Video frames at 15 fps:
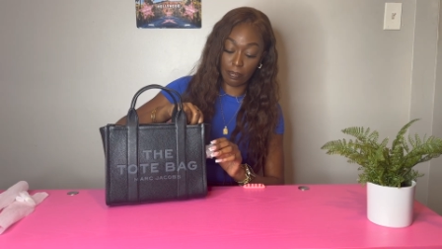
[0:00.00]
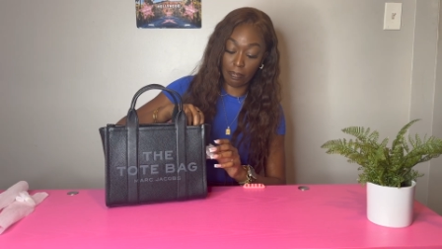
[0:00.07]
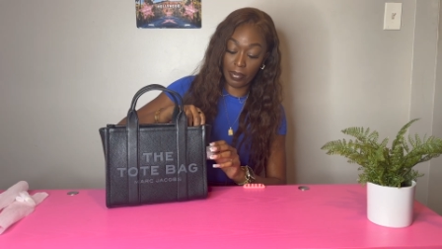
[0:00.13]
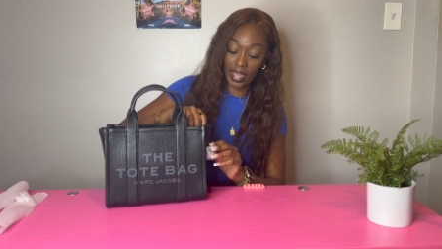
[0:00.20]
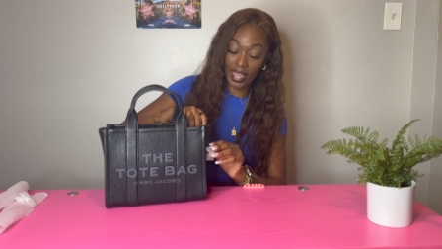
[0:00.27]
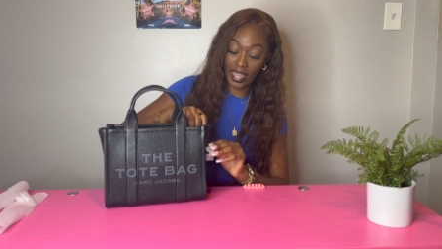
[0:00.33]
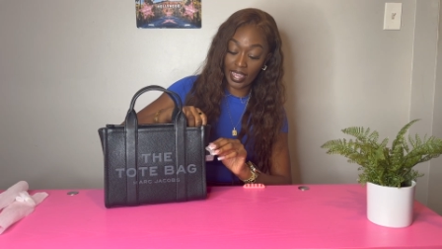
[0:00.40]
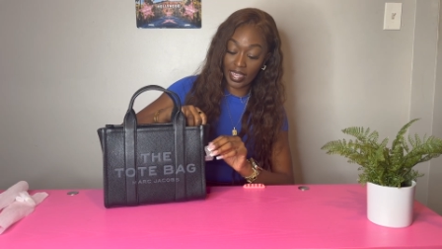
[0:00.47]

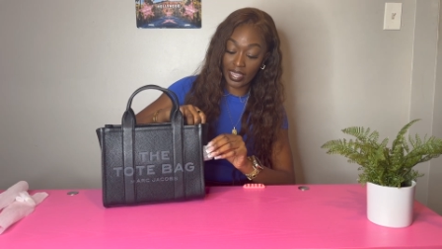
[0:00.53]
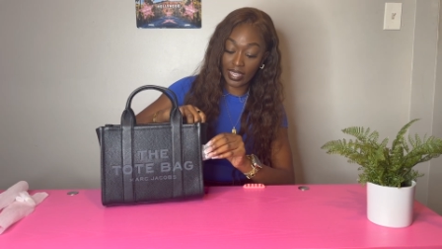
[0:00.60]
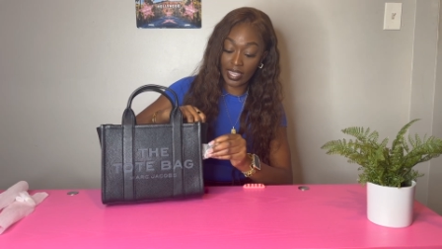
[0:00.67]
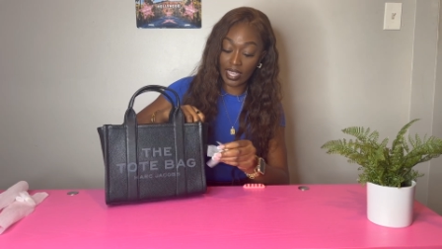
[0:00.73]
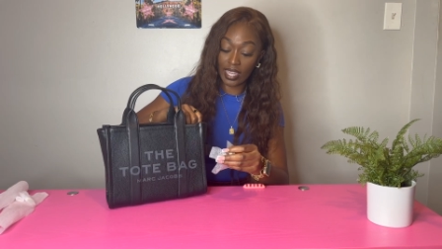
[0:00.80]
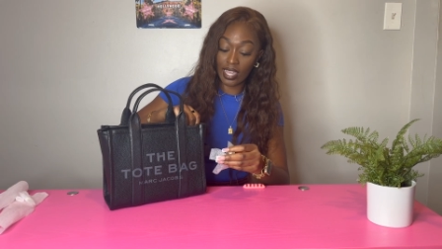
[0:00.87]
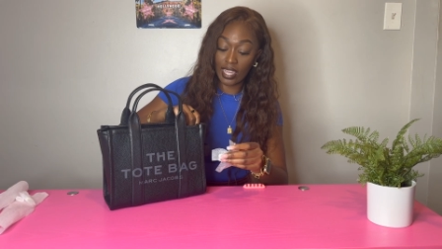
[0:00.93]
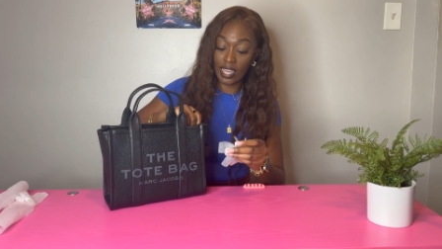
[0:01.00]
bag,
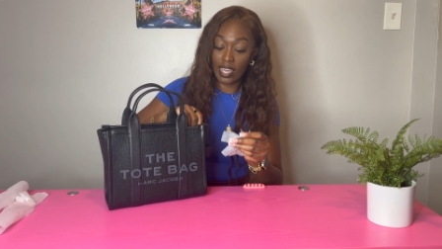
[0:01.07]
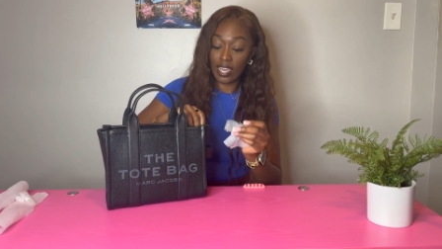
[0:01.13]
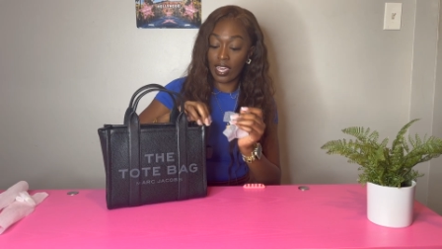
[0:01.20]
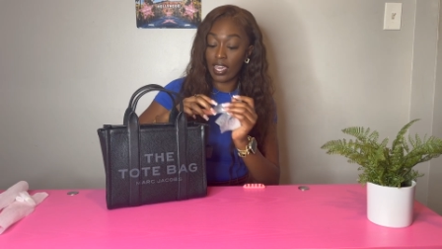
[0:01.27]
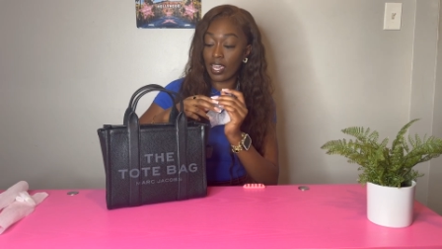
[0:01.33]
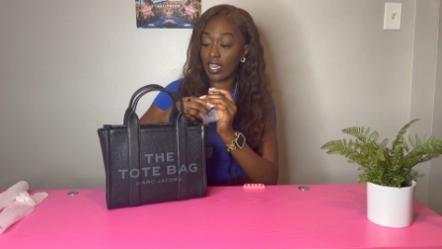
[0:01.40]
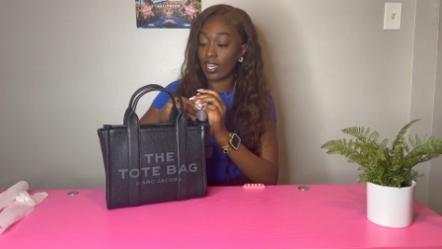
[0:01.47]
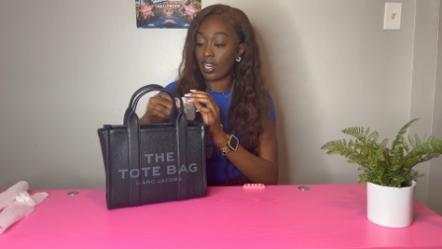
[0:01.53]

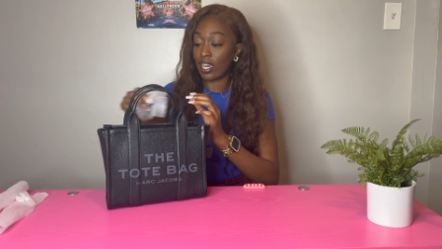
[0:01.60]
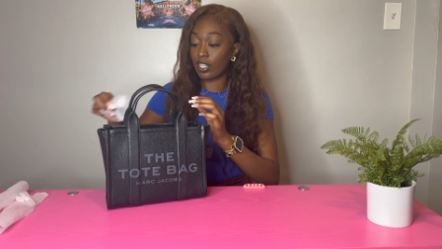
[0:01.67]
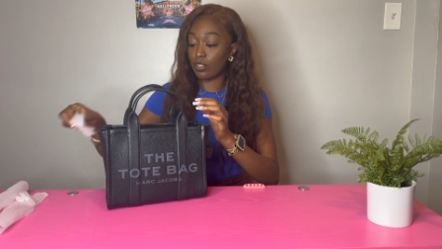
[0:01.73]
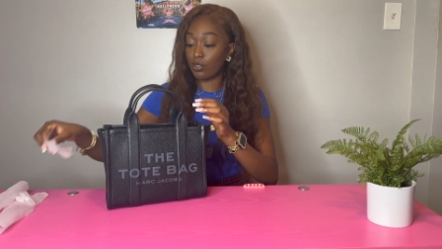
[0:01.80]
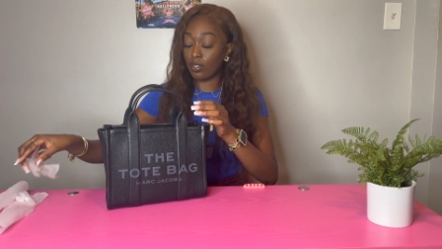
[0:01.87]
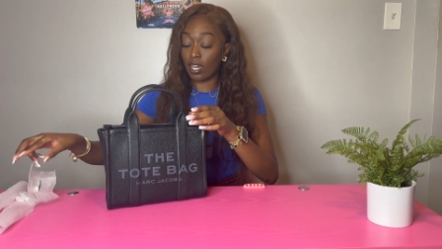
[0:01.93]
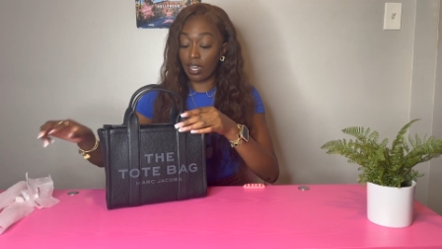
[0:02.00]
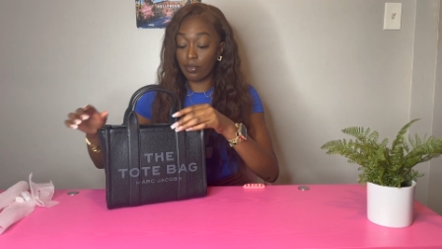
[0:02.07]
and I do
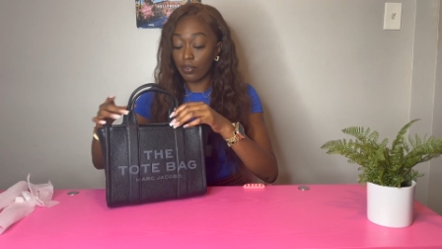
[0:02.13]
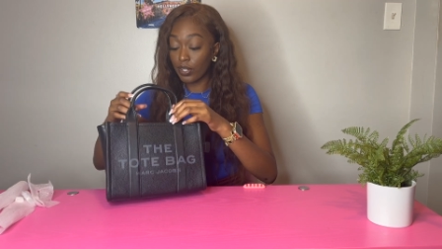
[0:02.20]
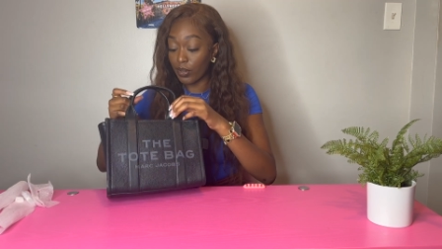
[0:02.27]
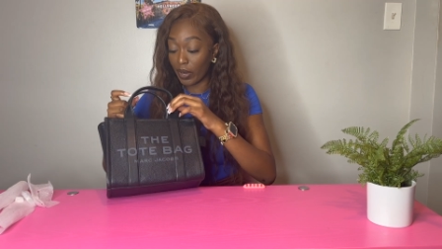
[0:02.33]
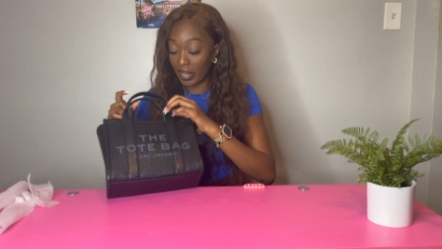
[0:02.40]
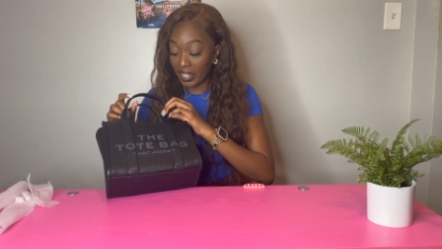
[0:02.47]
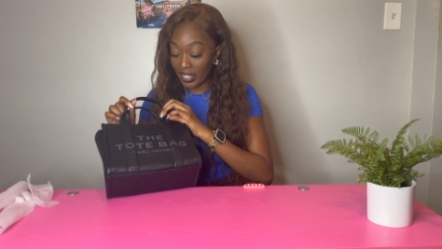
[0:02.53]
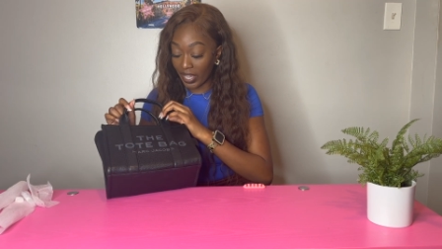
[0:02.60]
not regret
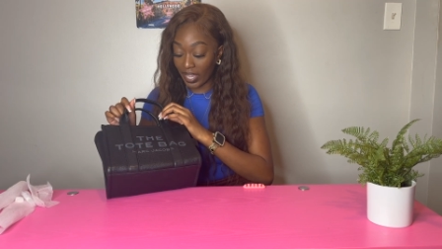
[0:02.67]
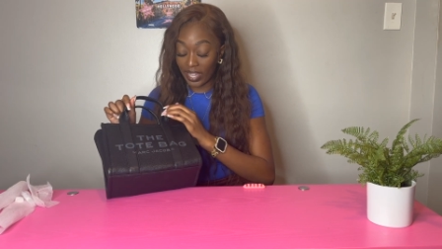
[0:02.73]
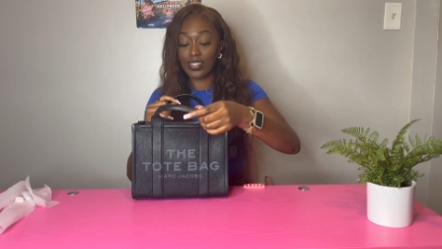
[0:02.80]
it yet.